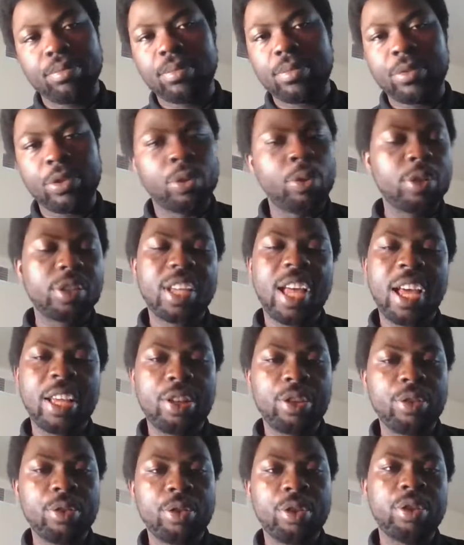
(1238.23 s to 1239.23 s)
those I
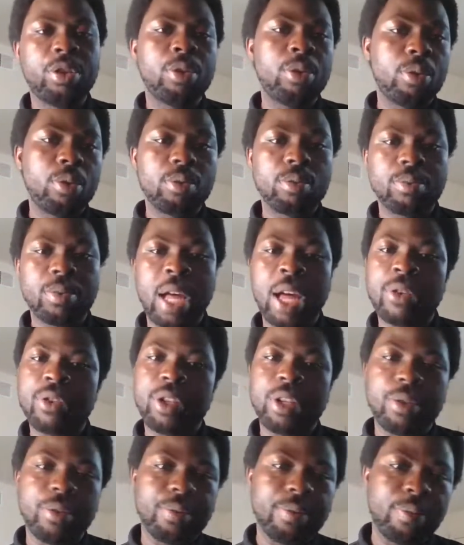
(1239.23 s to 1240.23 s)
know how
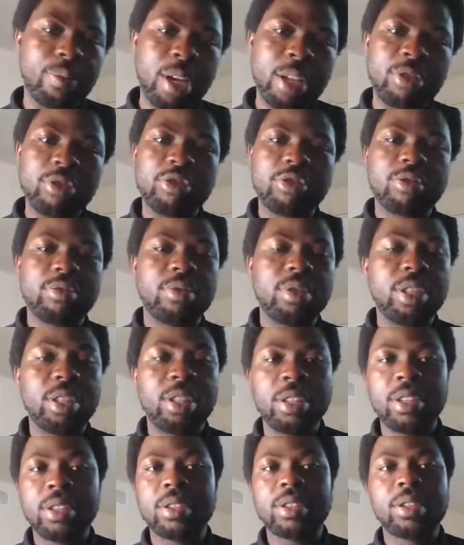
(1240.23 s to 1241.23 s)
they went through
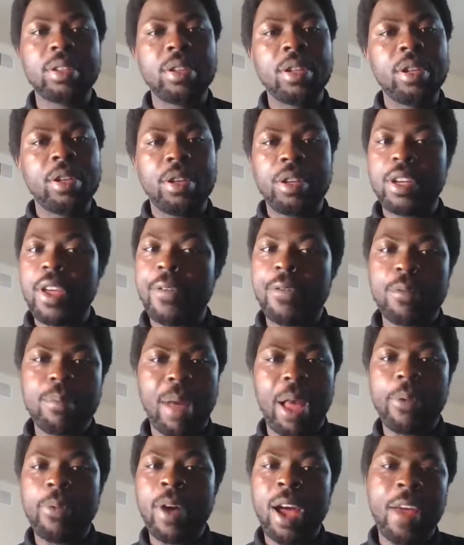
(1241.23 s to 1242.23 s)
it, even
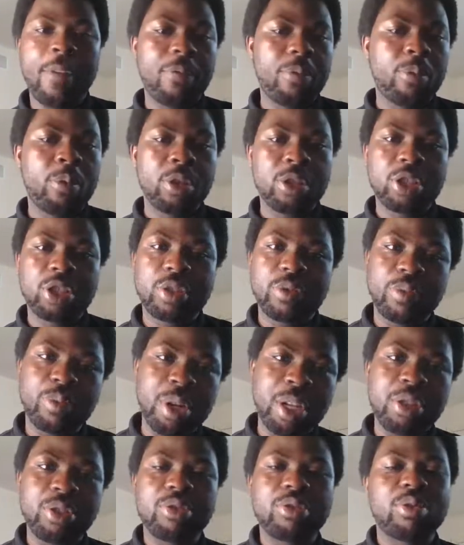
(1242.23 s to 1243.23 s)
my wife, what she
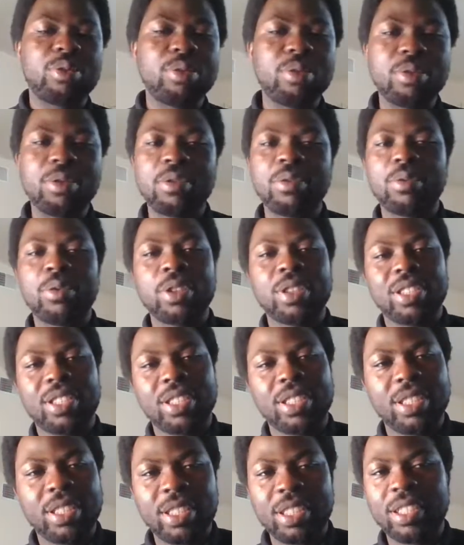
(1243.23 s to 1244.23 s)
went through, what she
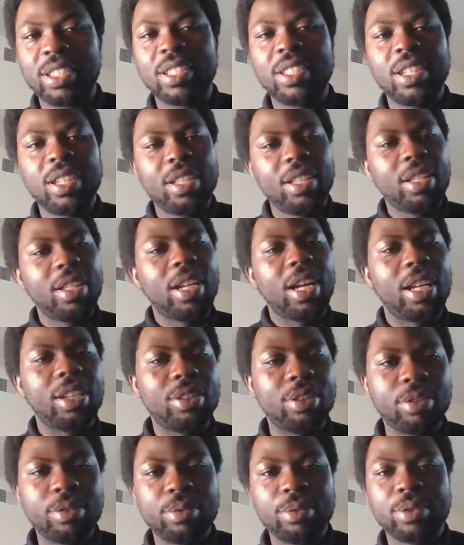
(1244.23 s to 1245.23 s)
did, and
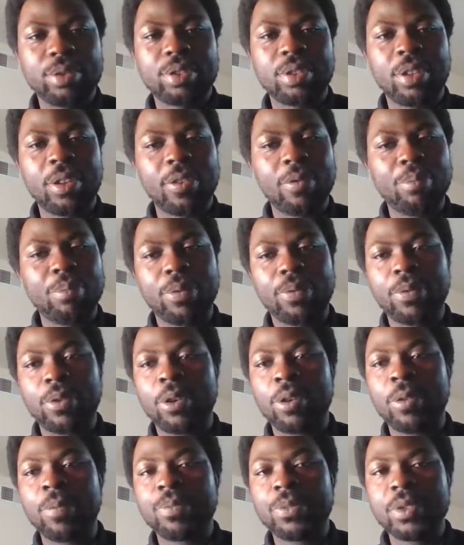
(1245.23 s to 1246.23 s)
all those stuff
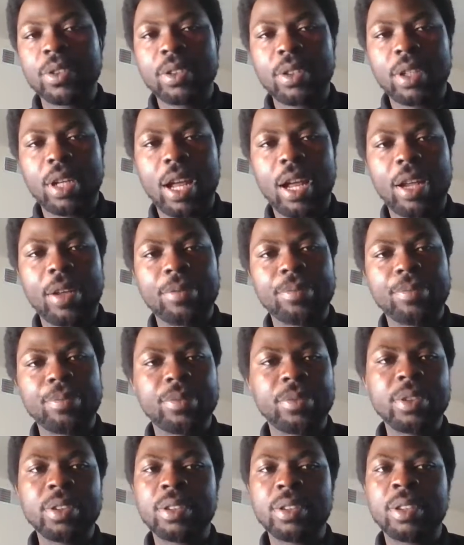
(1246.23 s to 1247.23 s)
before um,
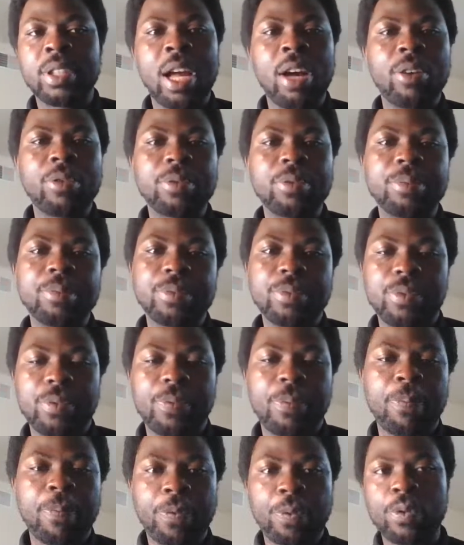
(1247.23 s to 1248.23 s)
now
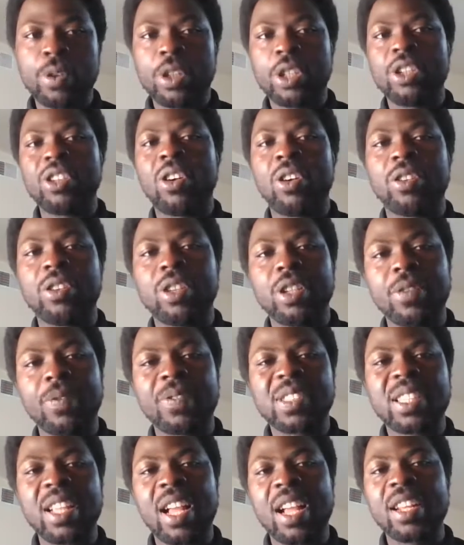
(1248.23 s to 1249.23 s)
fully on the
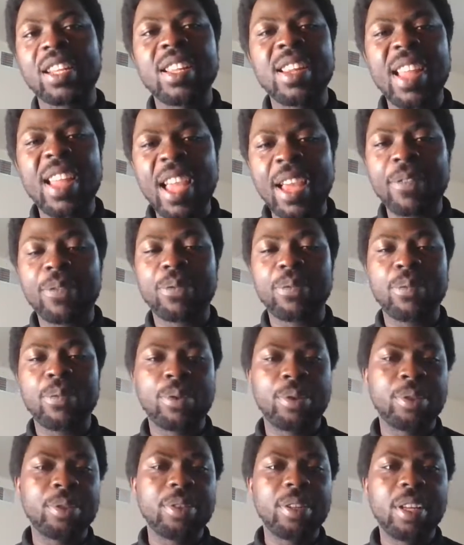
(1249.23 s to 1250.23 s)
standing
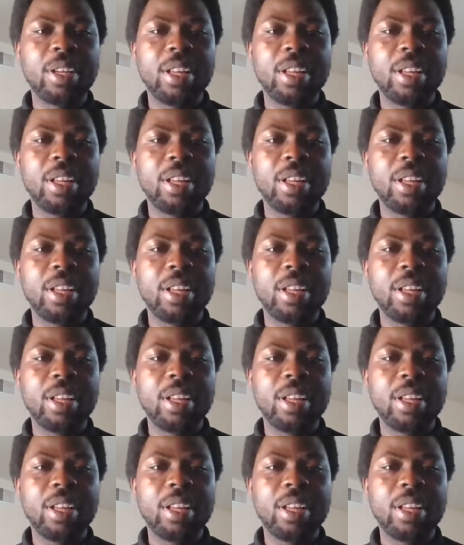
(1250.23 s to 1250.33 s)
F1